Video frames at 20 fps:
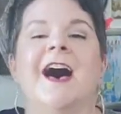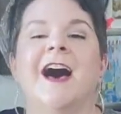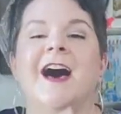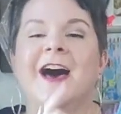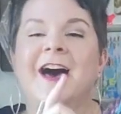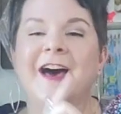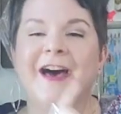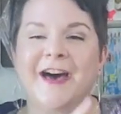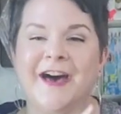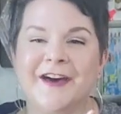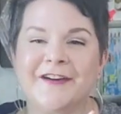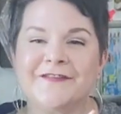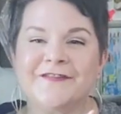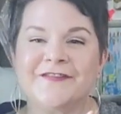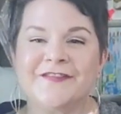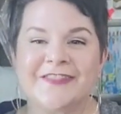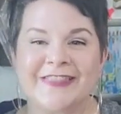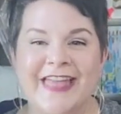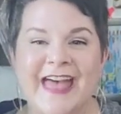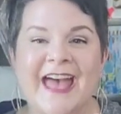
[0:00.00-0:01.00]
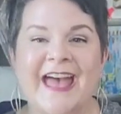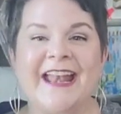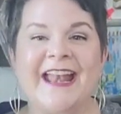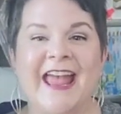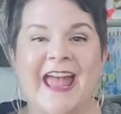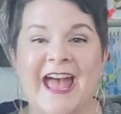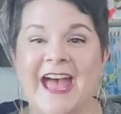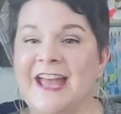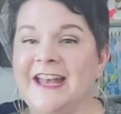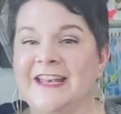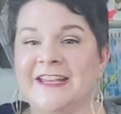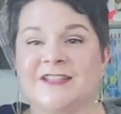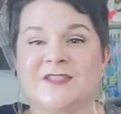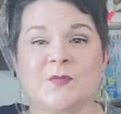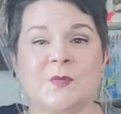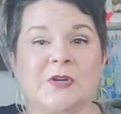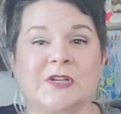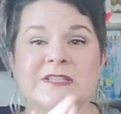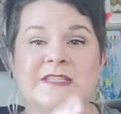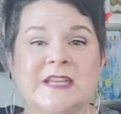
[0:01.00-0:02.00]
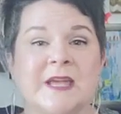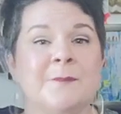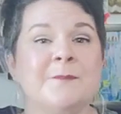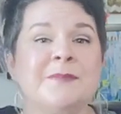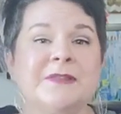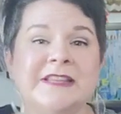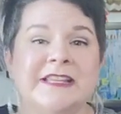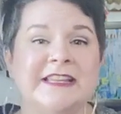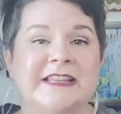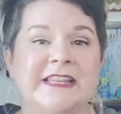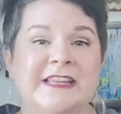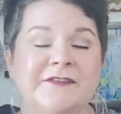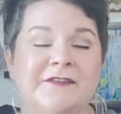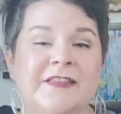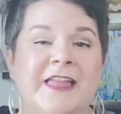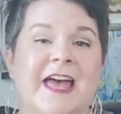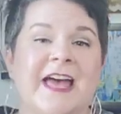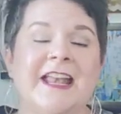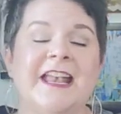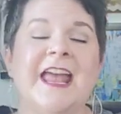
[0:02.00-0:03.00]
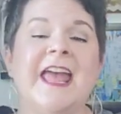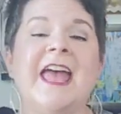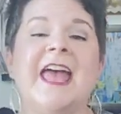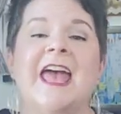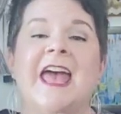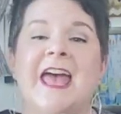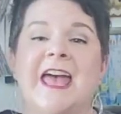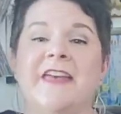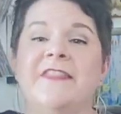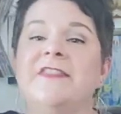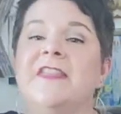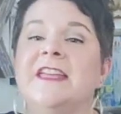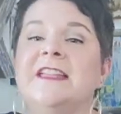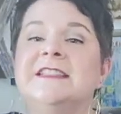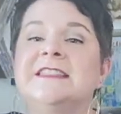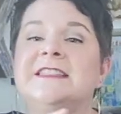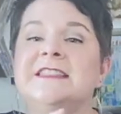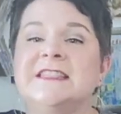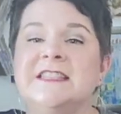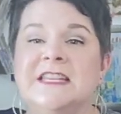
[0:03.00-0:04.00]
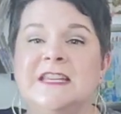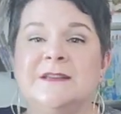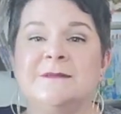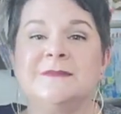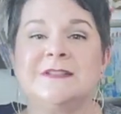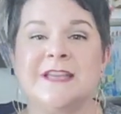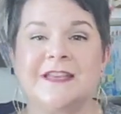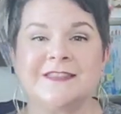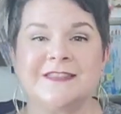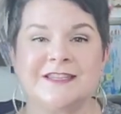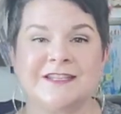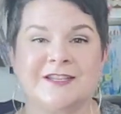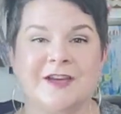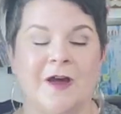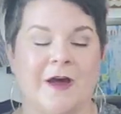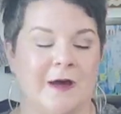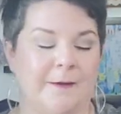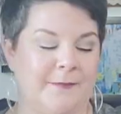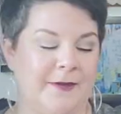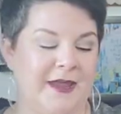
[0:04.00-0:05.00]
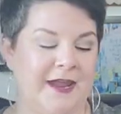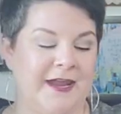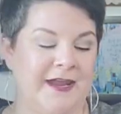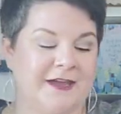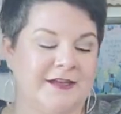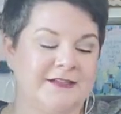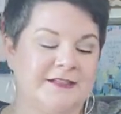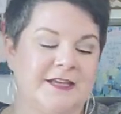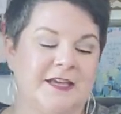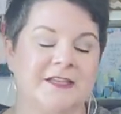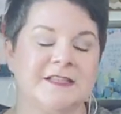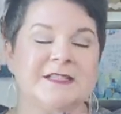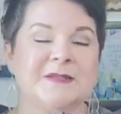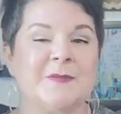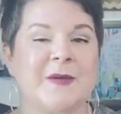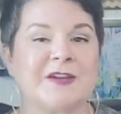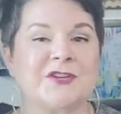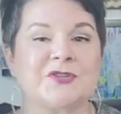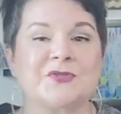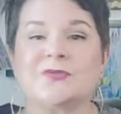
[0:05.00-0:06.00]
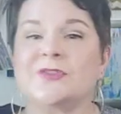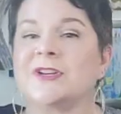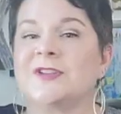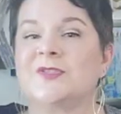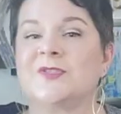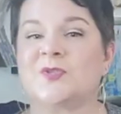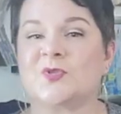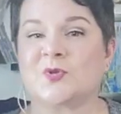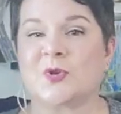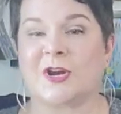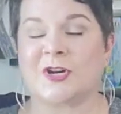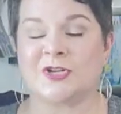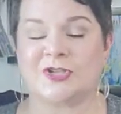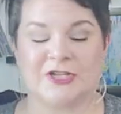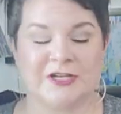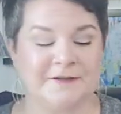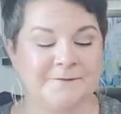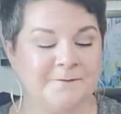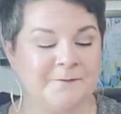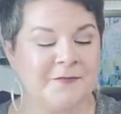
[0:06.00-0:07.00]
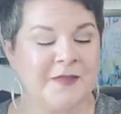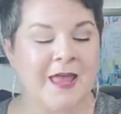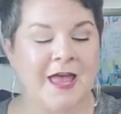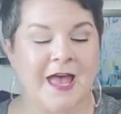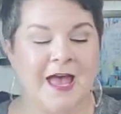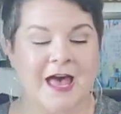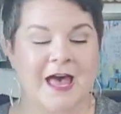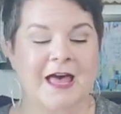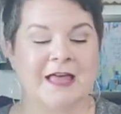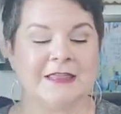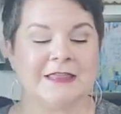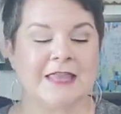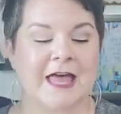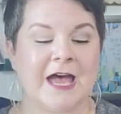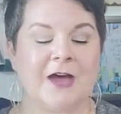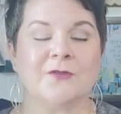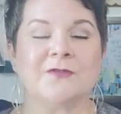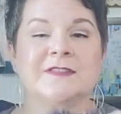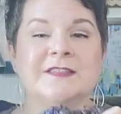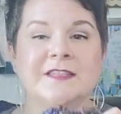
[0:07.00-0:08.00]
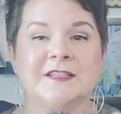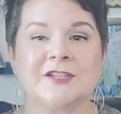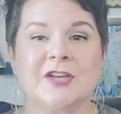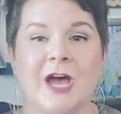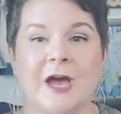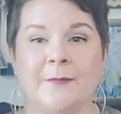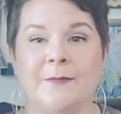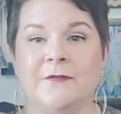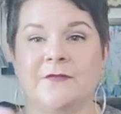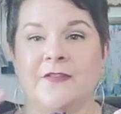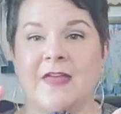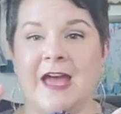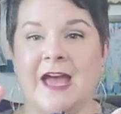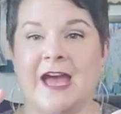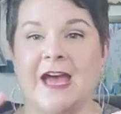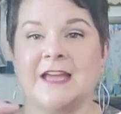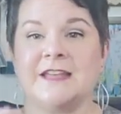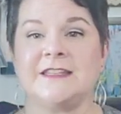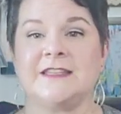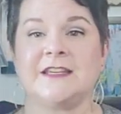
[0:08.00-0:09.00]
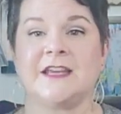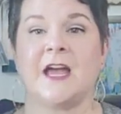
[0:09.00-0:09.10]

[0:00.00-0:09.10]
a flat hat. It's worked completely flat and then seamed at the top. And a special construction allows the top of the hat to